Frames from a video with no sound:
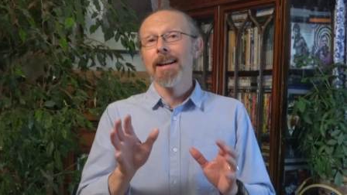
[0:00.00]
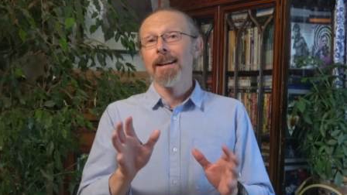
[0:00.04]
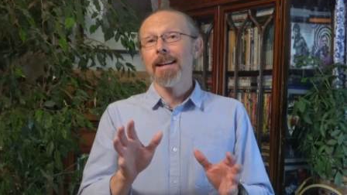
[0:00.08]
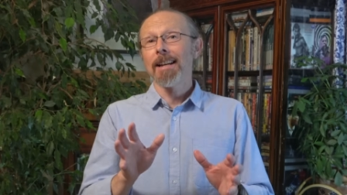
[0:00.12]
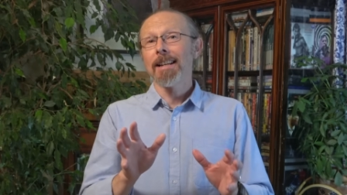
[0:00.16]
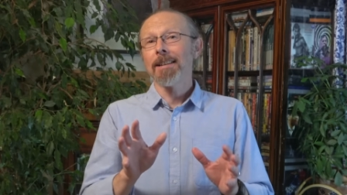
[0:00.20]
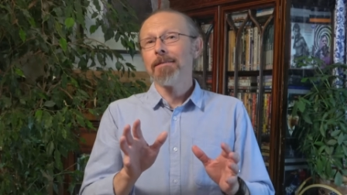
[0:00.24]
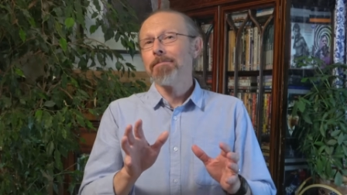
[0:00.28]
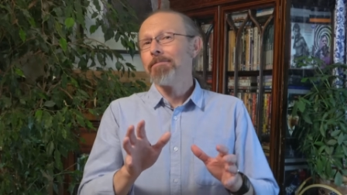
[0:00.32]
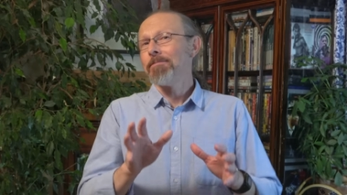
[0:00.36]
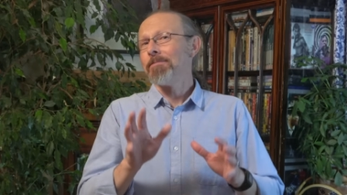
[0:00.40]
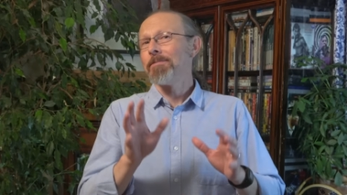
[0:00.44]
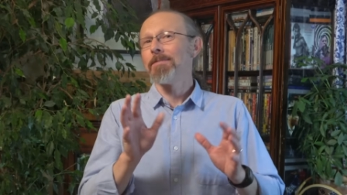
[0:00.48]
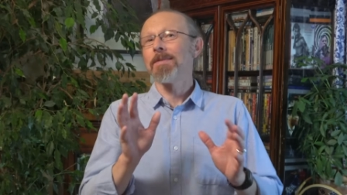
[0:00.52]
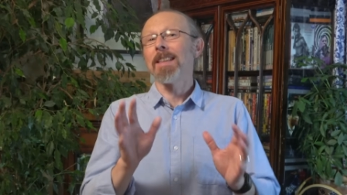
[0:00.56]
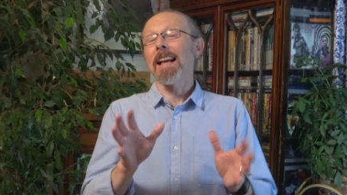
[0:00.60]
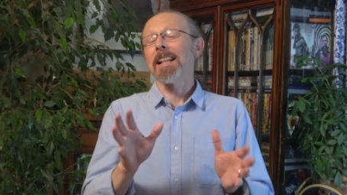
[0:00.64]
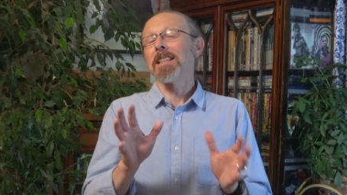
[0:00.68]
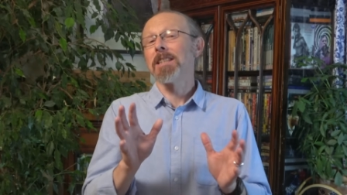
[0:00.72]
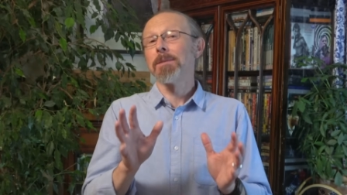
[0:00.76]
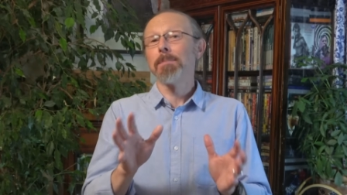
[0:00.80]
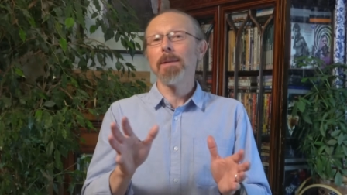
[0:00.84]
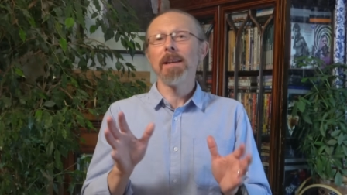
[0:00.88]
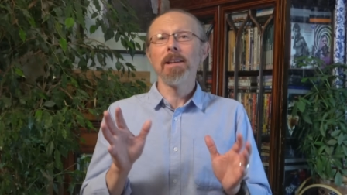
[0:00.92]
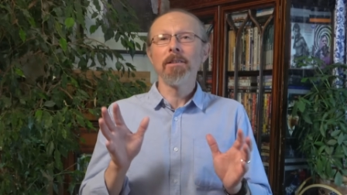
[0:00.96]
And
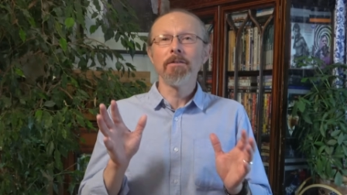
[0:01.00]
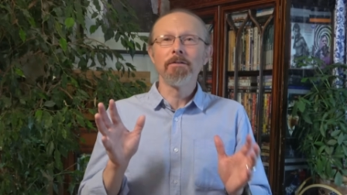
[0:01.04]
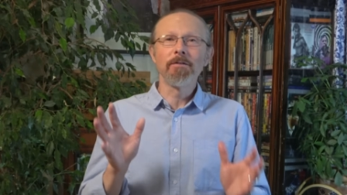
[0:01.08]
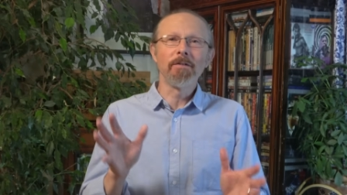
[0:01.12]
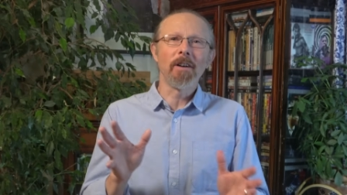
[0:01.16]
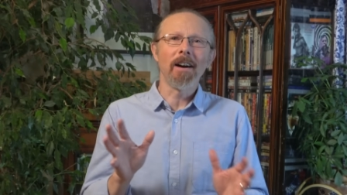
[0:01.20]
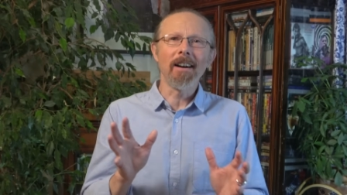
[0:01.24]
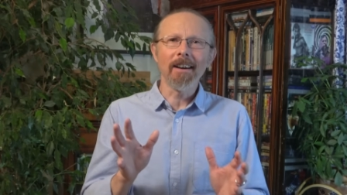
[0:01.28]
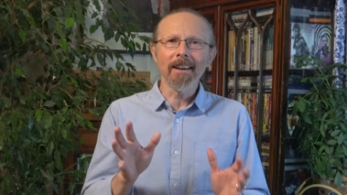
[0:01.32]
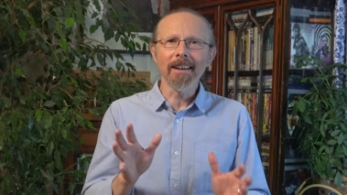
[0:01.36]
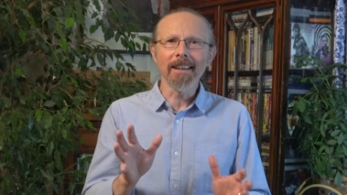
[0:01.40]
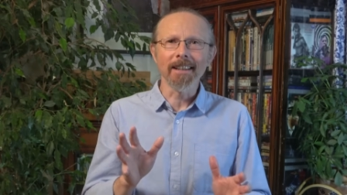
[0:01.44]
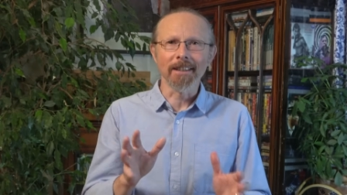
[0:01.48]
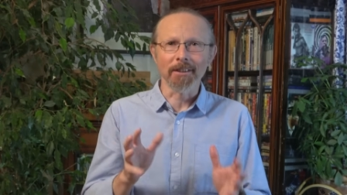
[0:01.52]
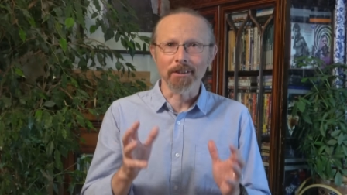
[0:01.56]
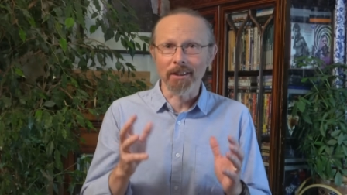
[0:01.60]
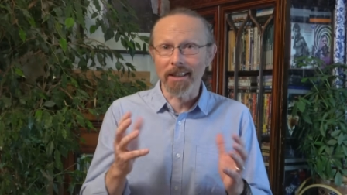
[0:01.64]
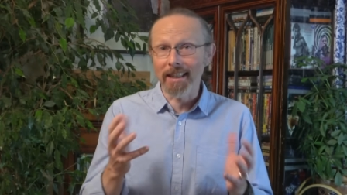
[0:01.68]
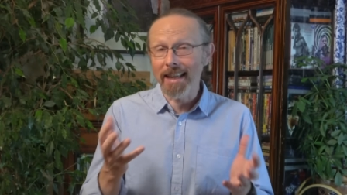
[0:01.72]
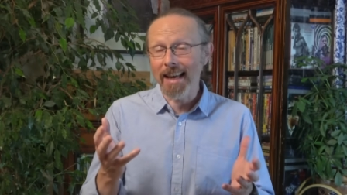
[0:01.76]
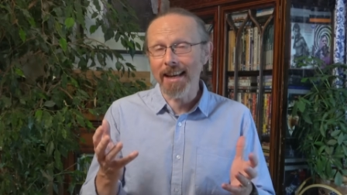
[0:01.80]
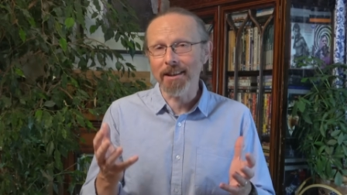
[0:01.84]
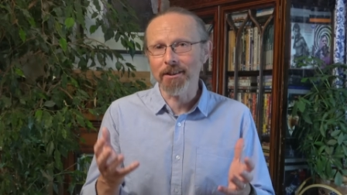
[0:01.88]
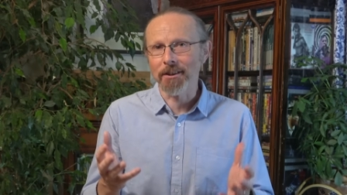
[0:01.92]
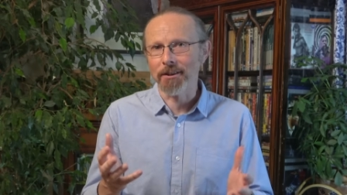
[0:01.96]
that's been fine to
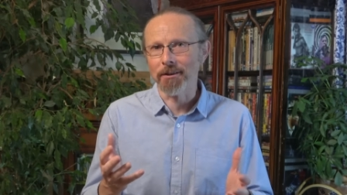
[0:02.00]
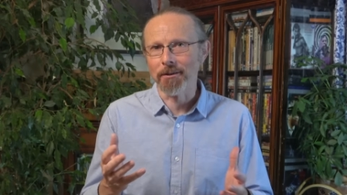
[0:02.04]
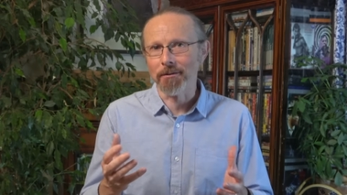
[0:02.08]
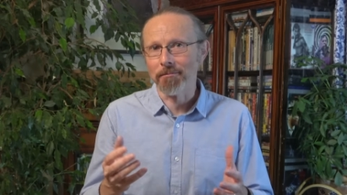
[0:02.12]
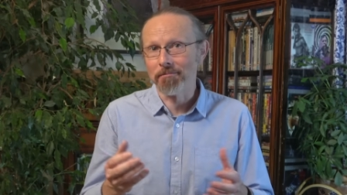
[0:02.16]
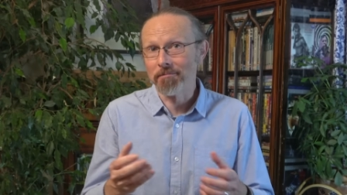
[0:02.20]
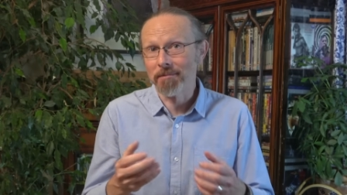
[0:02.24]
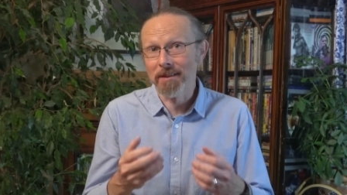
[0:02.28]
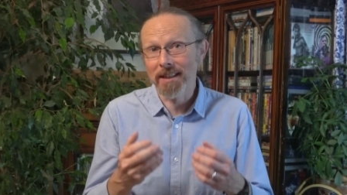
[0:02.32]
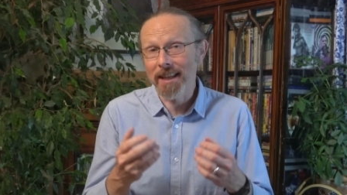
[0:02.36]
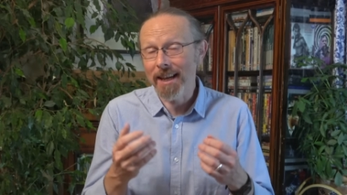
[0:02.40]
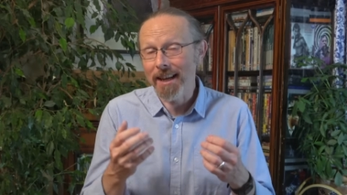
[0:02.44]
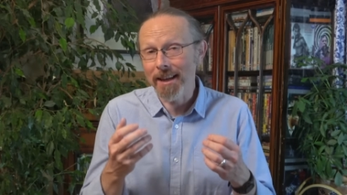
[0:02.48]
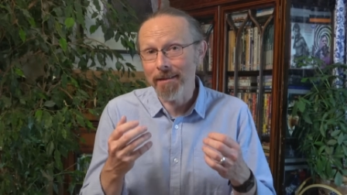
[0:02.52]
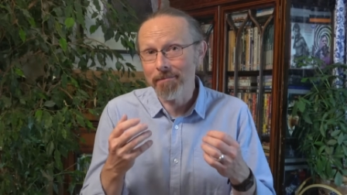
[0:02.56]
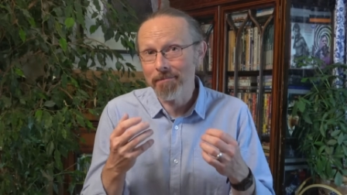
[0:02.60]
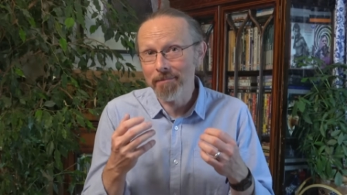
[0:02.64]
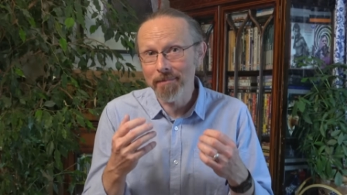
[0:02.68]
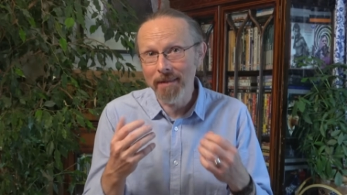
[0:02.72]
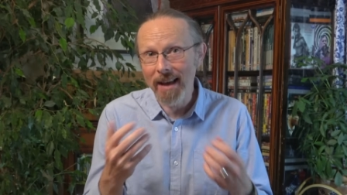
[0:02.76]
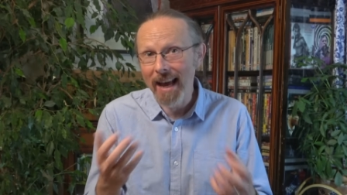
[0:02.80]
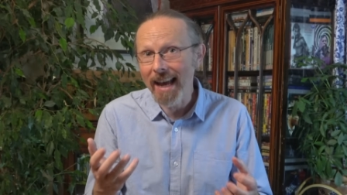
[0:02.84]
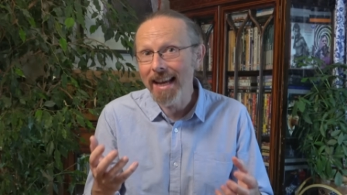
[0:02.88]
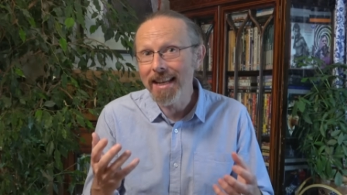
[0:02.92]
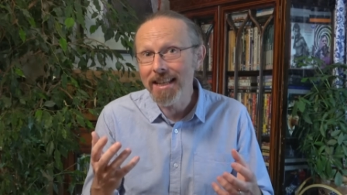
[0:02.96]
get to, say,
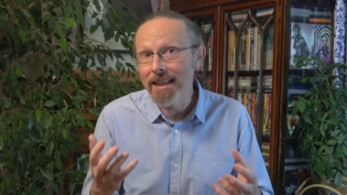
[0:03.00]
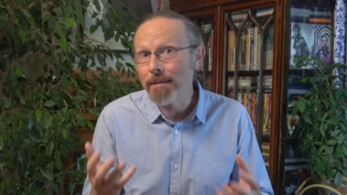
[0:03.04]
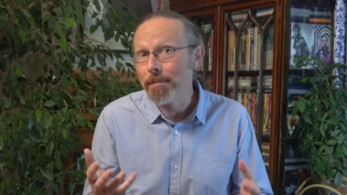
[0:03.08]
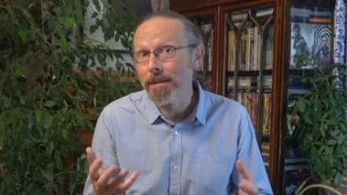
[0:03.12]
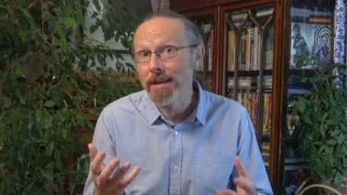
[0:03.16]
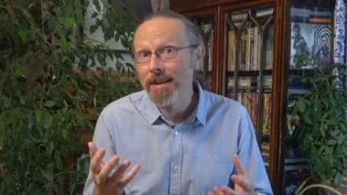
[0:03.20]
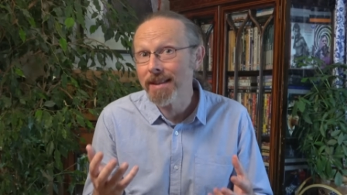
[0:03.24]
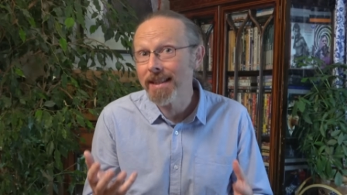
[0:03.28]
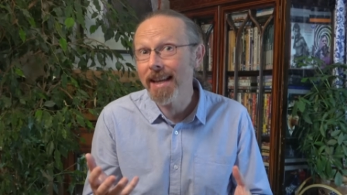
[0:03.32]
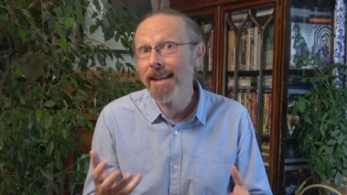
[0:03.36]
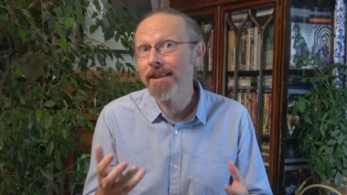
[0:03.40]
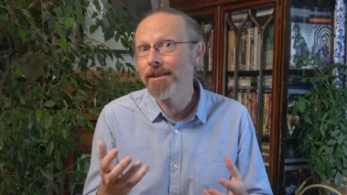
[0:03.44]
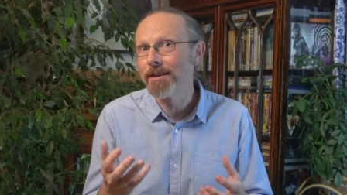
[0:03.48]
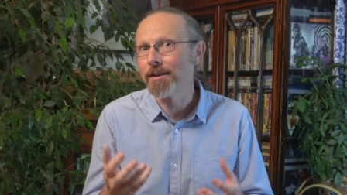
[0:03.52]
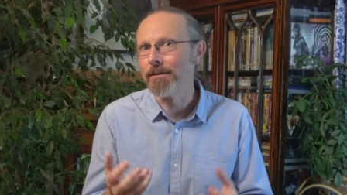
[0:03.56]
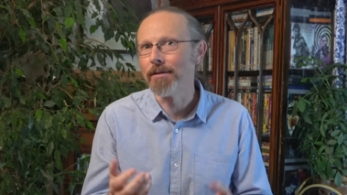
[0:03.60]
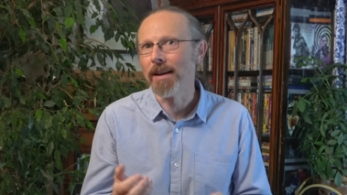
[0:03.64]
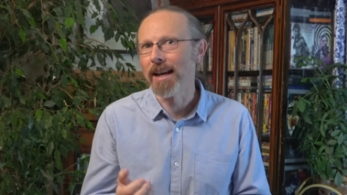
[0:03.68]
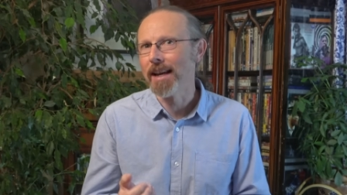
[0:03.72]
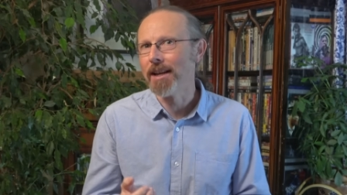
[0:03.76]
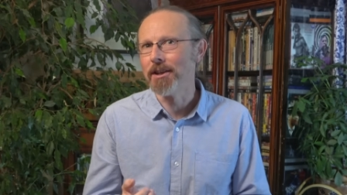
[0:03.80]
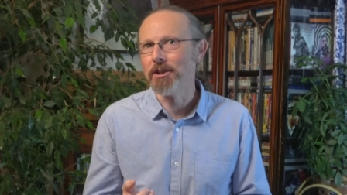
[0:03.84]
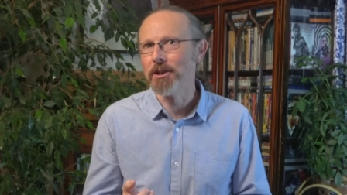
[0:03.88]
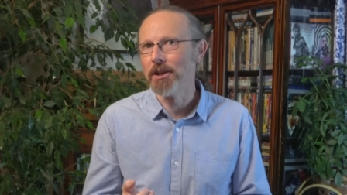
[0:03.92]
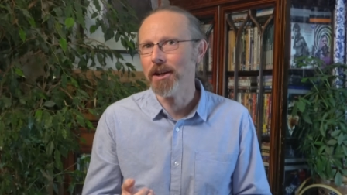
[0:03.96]
80% of
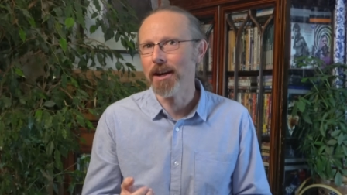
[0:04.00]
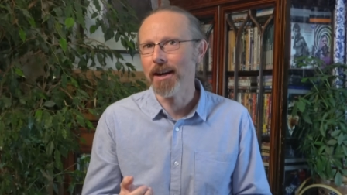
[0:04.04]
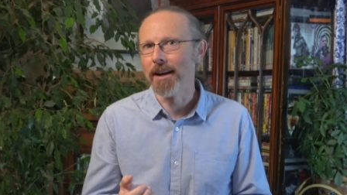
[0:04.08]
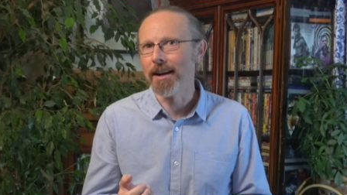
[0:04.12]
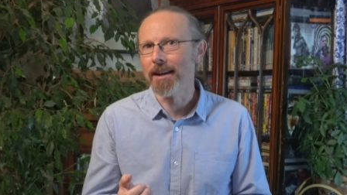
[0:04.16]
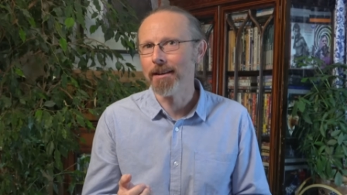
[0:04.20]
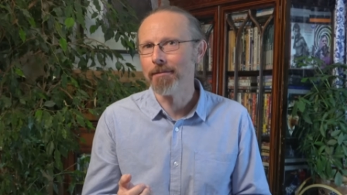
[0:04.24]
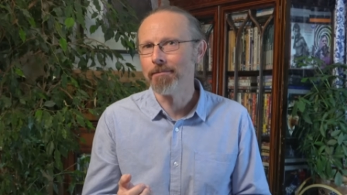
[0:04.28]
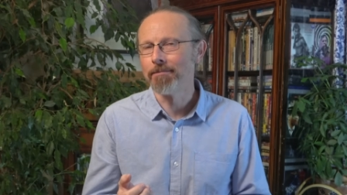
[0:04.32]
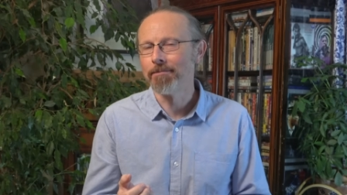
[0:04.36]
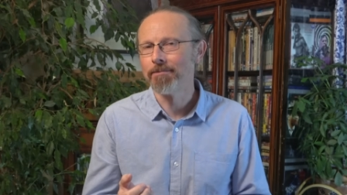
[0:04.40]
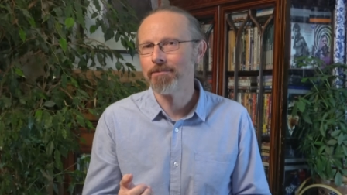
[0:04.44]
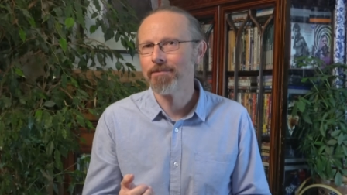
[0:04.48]
AGI.